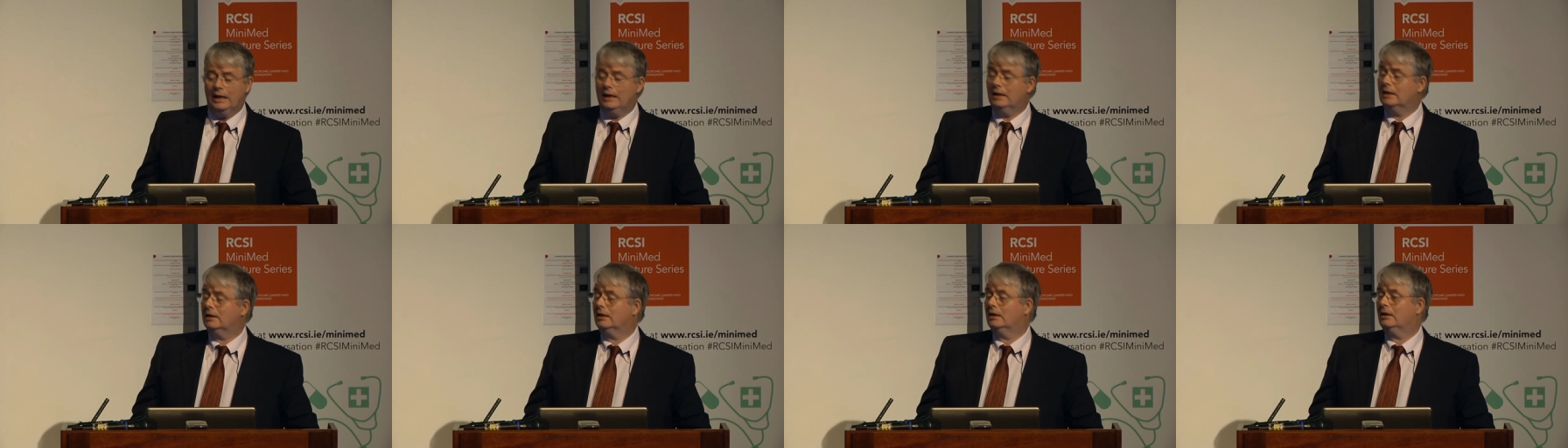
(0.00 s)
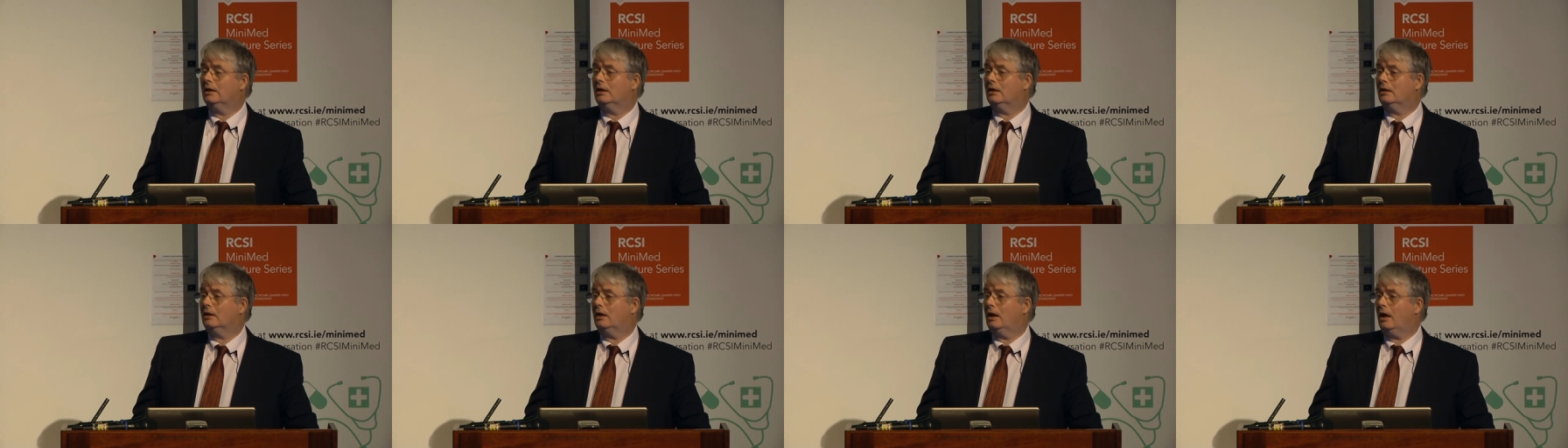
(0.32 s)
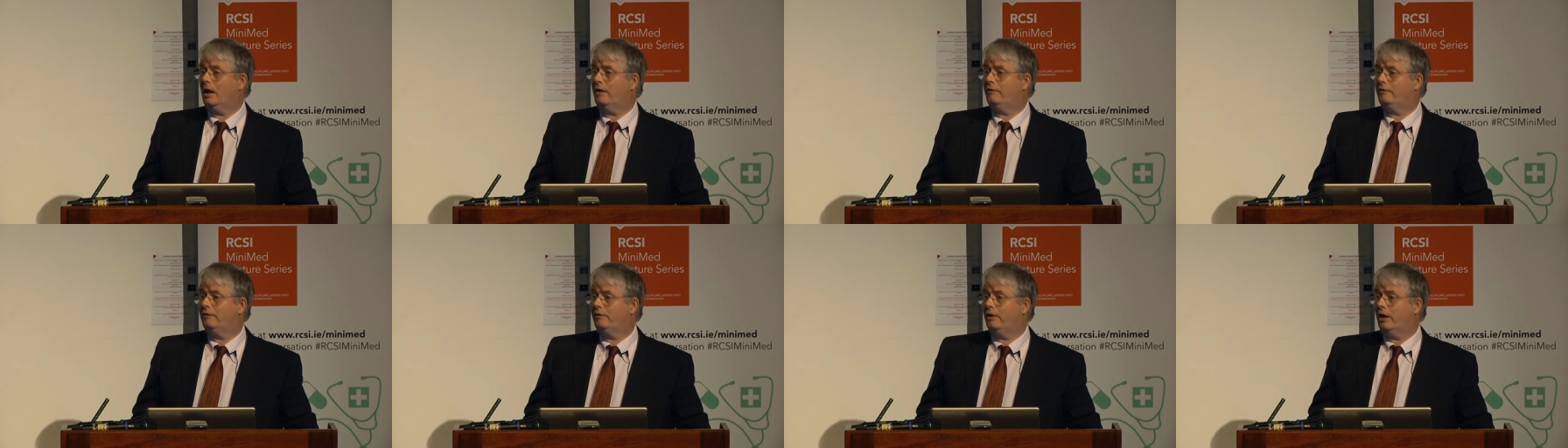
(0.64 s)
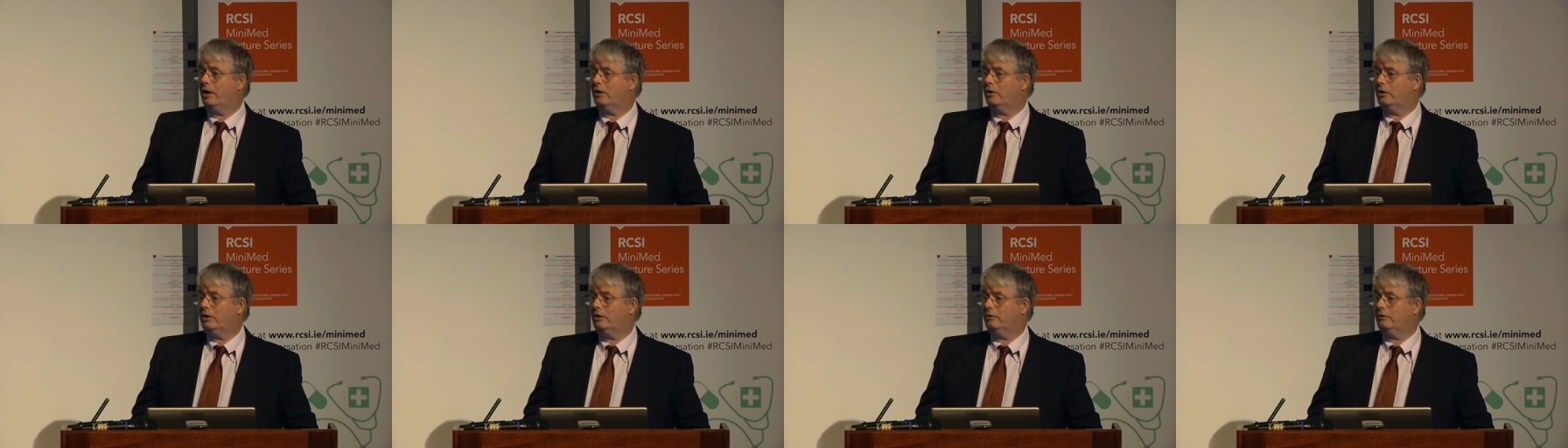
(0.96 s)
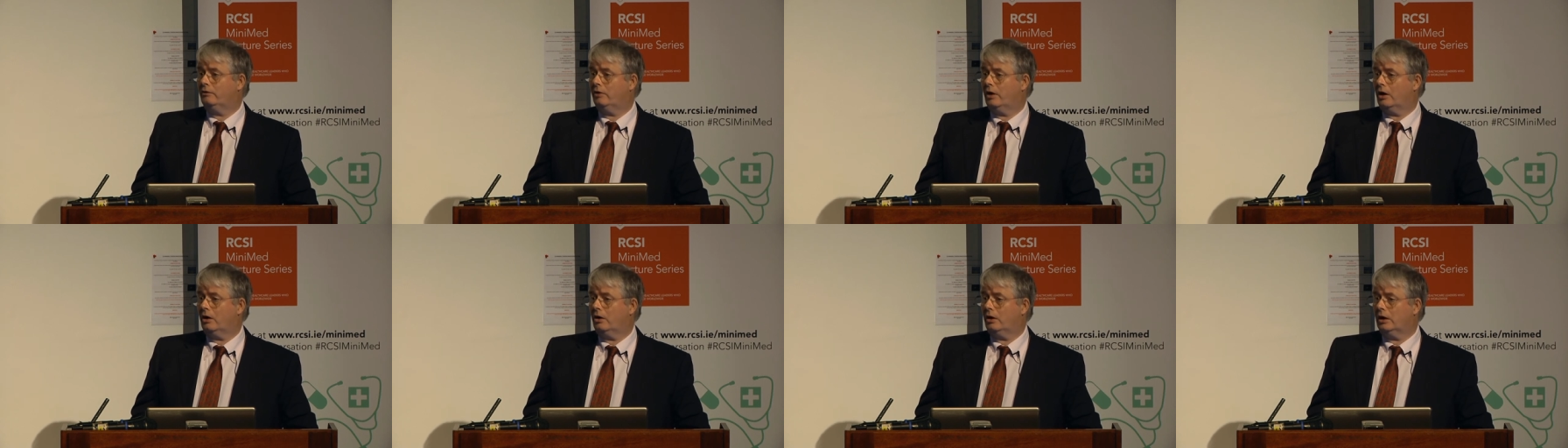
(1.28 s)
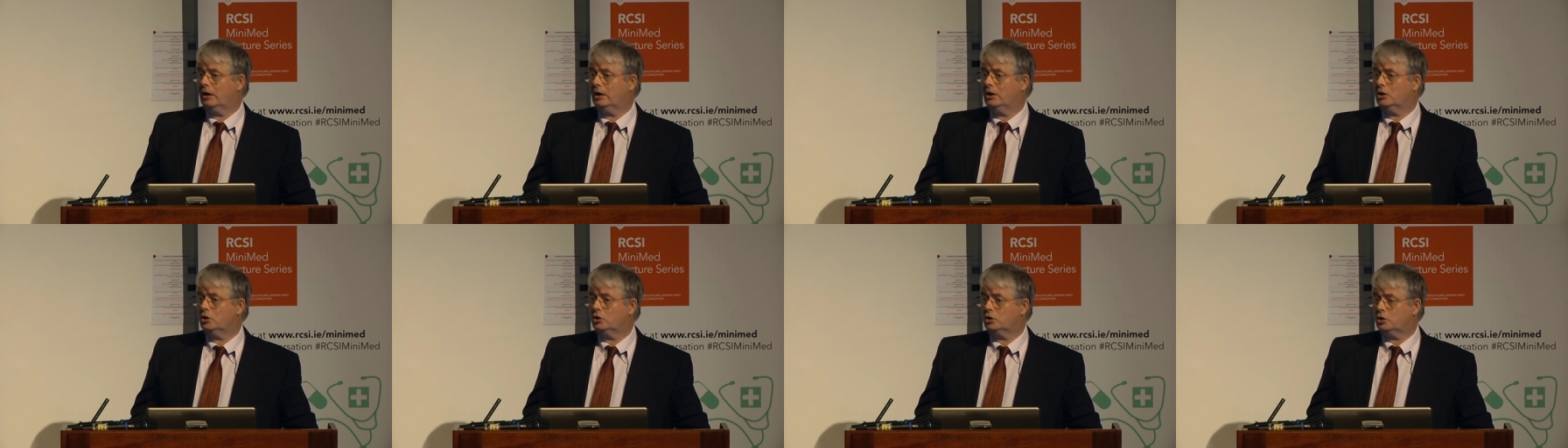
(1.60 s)
in a very,
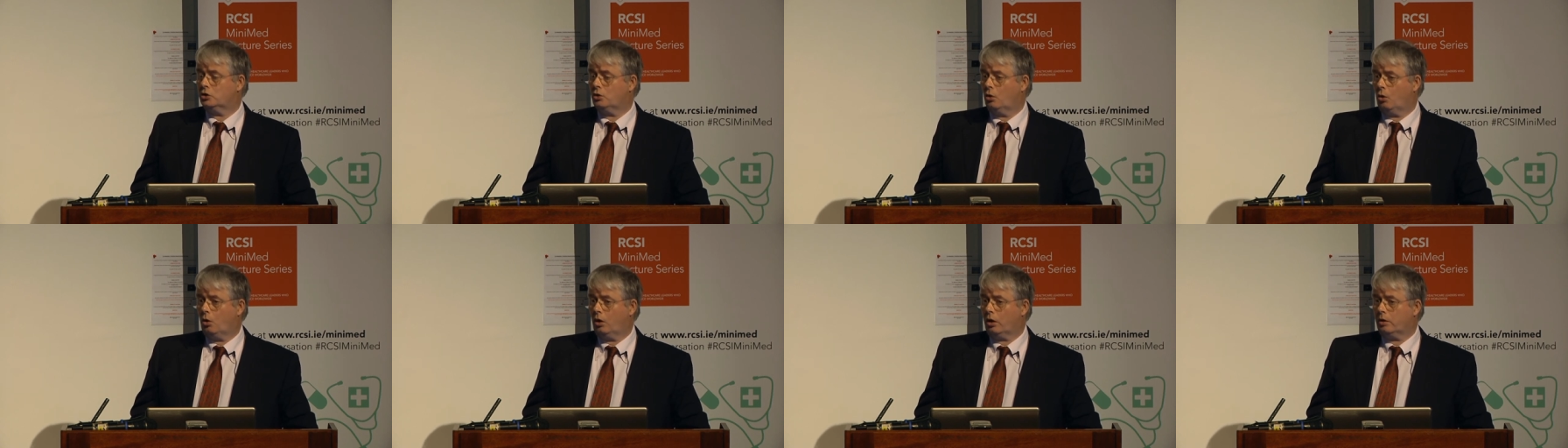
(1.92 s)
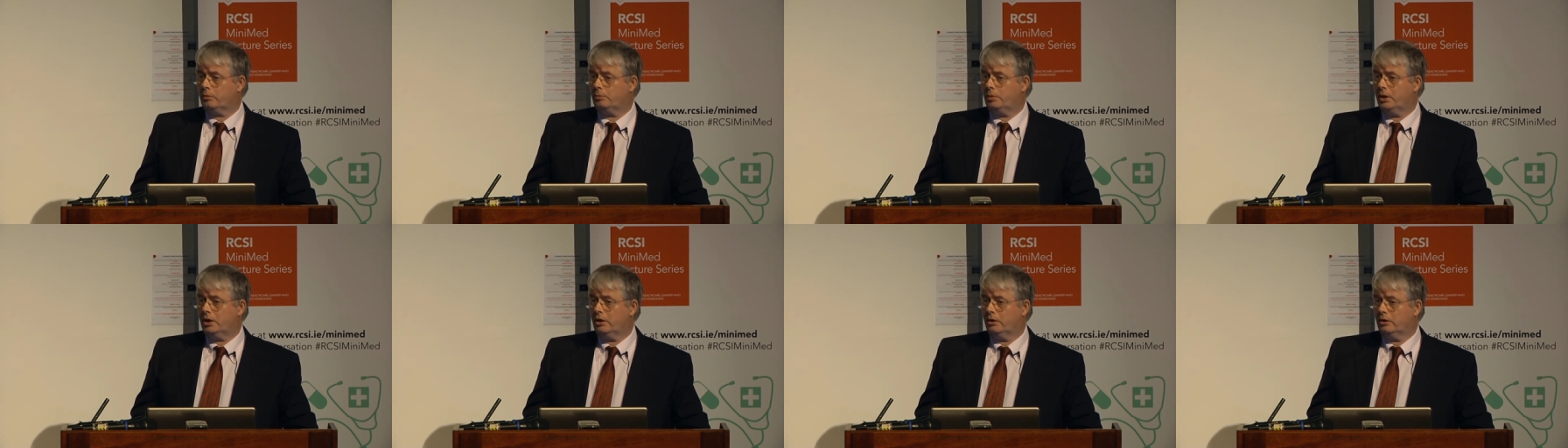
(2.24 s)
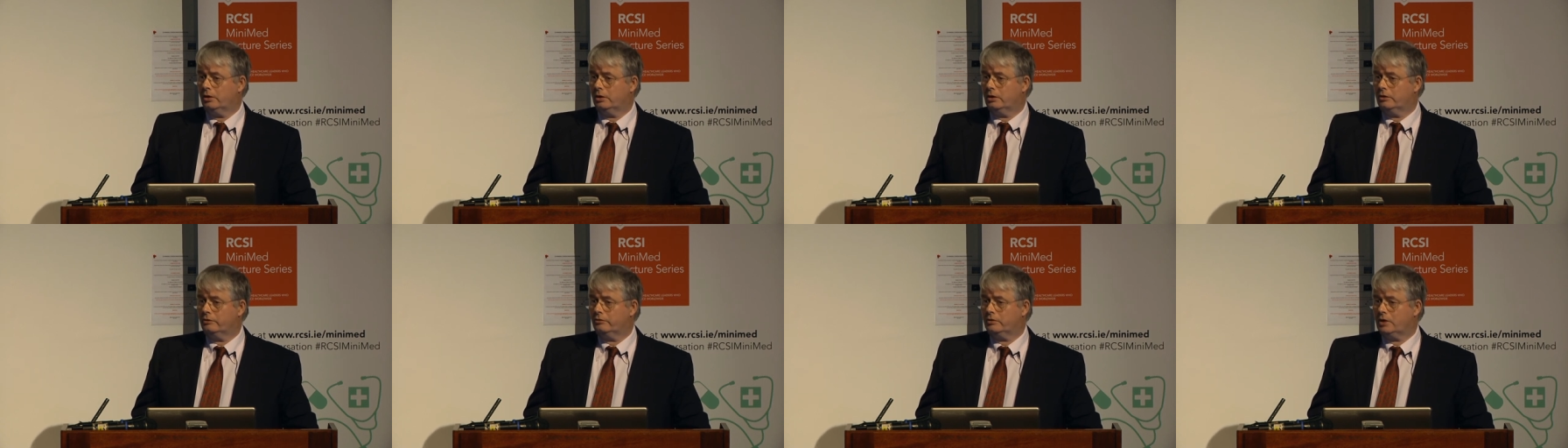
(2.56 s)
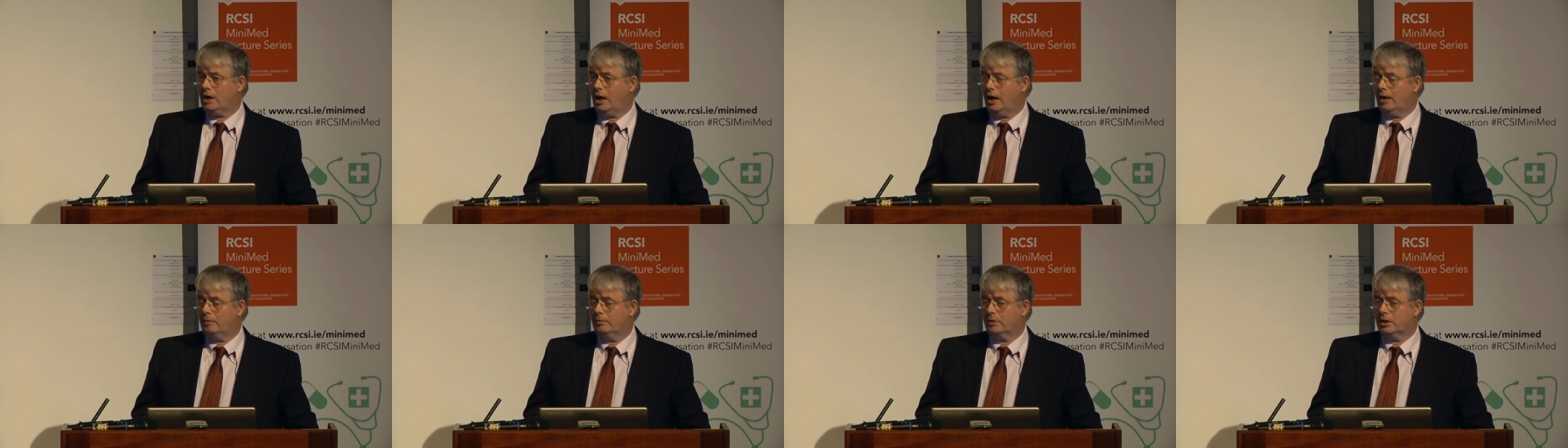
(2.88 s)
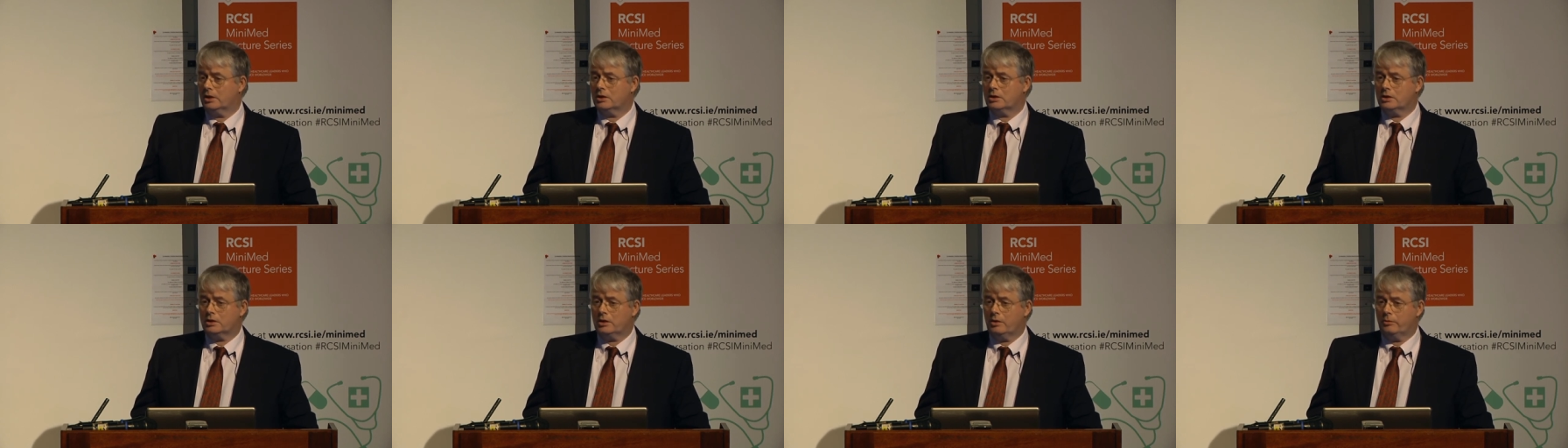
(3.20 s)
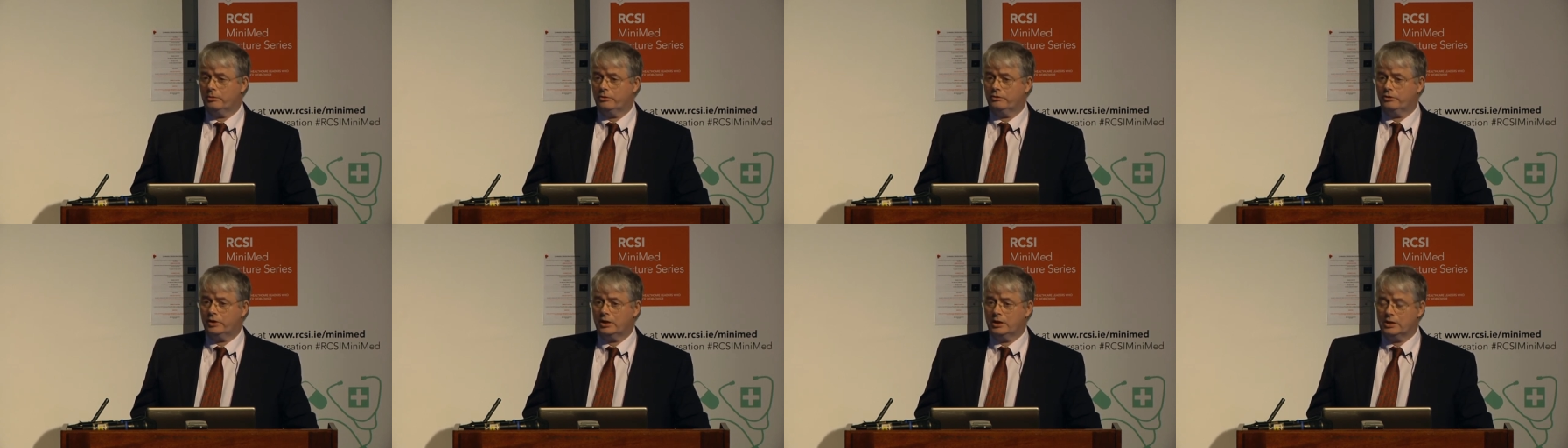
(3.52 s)
very short period of time because
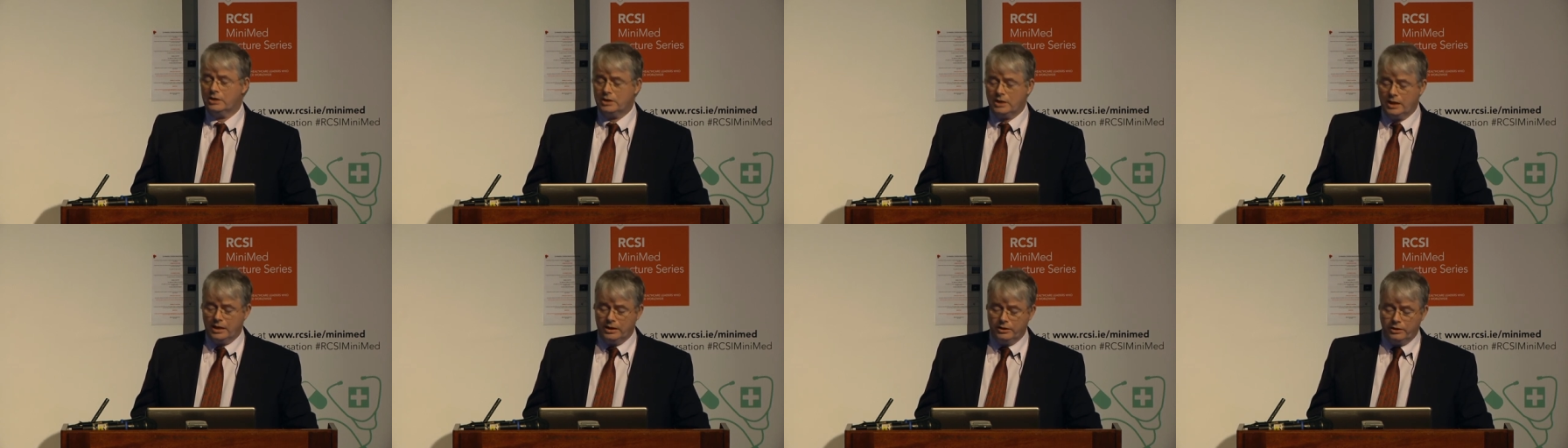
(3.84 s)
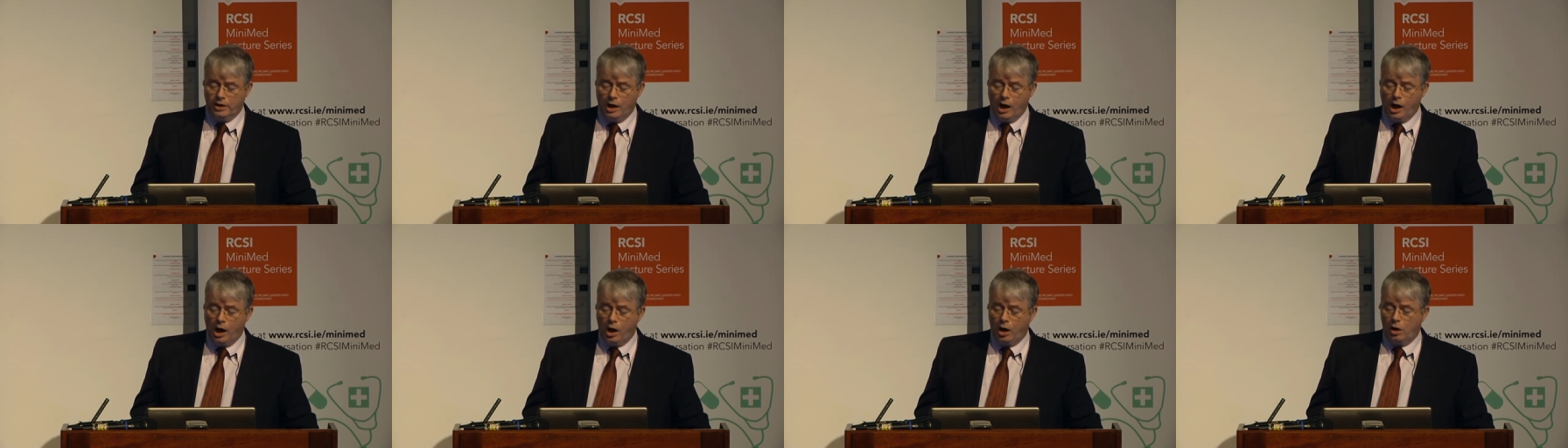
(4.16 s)
some of these teeth